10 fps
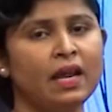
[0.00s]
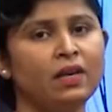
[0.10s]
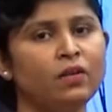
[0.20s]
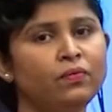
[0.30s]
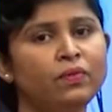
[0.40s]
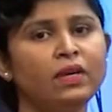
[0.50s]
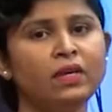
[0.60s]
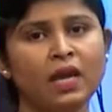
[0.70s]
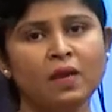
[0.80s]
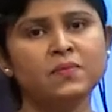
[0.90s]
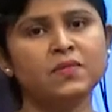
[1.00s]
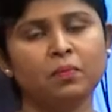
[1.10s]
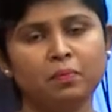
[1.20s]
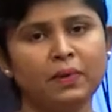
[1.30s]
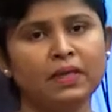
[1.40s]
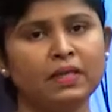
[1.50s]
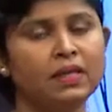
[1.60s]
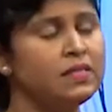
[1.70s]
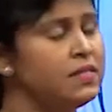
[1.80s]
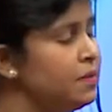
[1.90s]
different types of
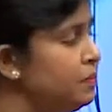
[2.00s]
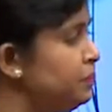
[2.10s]
minerals.